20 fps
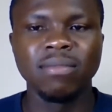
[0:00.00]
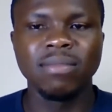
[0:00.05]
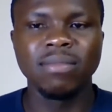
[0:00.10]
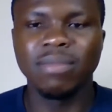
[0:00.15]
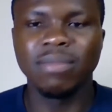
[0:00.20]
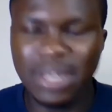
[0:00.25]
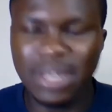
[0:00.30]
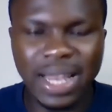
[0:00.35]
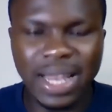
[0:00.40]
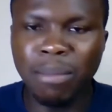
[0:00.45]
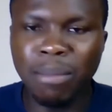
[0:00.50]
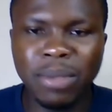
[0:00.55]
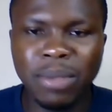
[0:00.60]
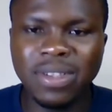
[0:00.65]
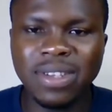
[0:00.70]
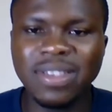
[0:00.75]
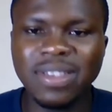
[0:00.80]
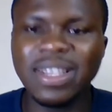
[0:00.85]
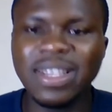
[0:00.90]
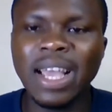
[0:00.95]
That means
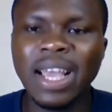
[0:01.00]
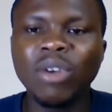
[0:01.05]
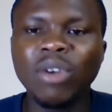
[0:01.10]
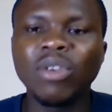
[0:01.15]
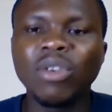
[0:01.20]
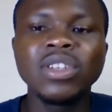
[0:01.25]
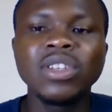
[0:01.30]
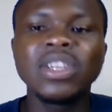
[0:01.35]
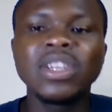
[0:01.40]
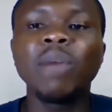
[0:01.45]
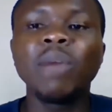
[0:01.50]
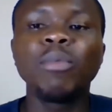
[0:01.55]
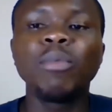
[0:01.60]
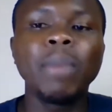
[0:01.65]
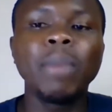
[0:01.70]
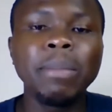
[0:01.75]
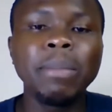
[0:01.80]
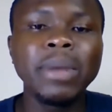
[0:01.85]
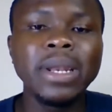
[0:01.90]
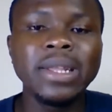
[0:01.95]
the psychological
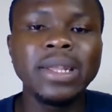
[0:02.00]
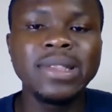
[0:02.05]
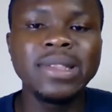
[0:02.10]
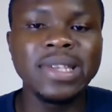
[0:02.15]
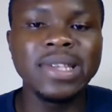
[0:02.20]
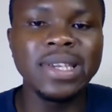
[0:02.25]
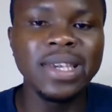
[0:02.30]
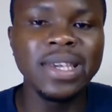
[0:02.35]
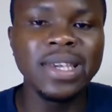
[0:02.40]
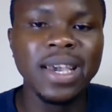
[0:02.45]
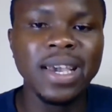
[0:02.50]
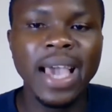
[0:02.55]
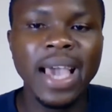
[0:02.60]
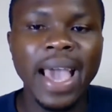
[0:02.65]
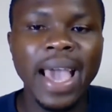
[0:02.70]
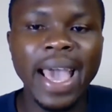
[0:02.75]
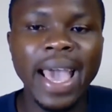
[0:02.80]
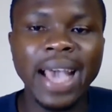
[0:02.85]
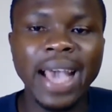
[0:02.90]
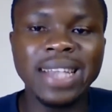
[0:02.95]
probability
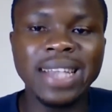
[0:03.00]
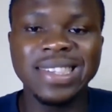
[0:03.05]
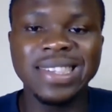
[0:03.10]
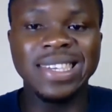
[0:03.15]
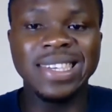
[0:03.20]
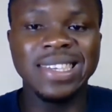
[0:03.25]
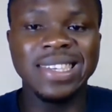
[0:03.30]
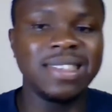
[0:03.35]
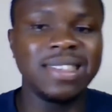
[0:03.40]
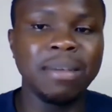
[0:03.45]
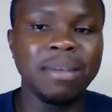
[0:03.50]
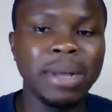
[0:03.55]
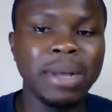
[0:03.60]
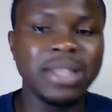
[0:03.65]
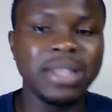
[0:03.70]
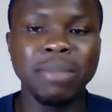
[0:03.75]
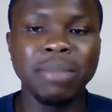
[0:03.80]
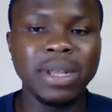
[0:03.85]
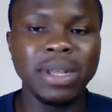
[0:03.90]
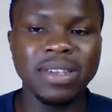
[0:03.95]
exceeds the
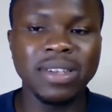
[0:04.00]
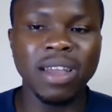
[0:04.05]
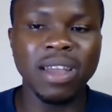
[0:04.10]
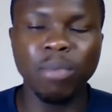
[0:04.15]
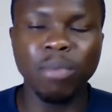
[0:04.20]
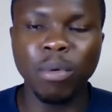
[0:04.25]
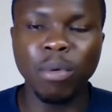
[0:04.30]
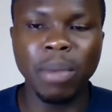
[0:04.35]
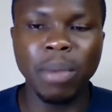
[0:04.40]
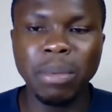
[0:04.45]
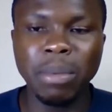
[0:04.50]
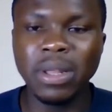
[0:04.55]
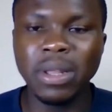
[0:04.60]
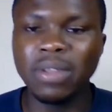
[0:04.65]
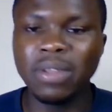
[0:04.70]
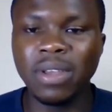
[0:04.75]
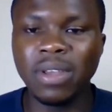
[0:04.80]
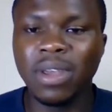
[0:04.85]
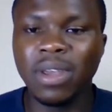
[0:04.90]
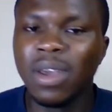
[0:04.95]
mathematical
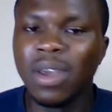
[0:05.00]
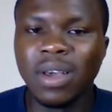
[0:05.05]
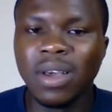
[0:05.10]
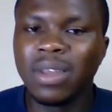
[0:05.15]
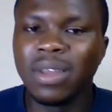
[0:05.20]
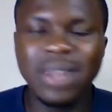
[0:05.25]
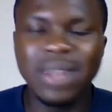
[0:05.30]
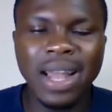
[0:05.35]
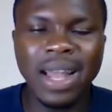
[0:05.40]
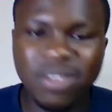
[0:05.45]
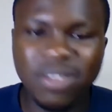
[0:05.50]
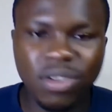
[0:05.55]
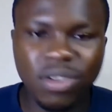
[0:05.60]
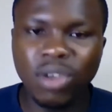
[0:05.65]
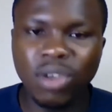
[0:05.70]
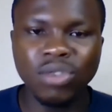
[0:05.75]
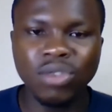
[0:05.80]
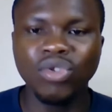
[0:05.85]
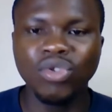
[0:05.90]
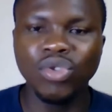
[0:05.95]
probability. That's
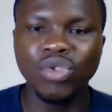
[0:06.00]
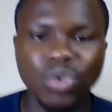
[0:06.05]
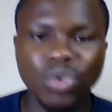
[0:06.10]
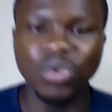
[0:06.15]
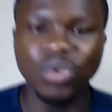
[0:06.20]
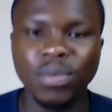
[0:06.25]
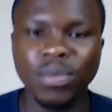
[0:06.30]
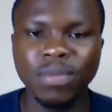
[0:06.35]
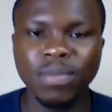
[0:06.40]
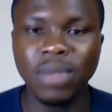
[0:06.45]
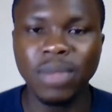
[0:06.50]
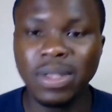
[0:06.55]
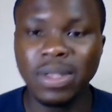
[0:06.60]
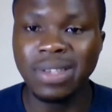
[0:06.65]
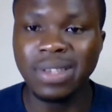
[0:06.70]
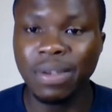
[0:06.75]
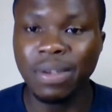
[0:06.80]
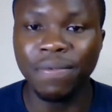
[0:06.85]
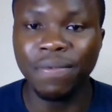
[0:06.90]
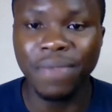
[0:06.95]
not true. It's
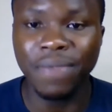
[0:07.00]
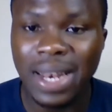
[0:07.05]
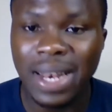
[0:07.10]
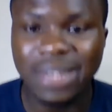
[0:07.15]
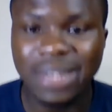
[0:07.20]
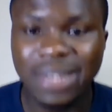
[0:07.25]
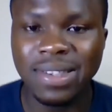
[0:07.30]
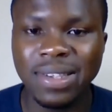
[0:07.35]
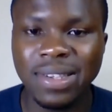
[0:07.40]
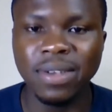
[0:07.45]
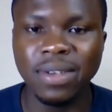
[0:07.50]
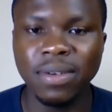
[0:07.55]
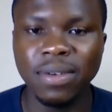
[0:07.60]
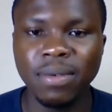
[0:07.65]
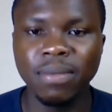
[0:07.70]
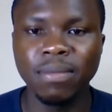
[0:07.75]
a fallacy.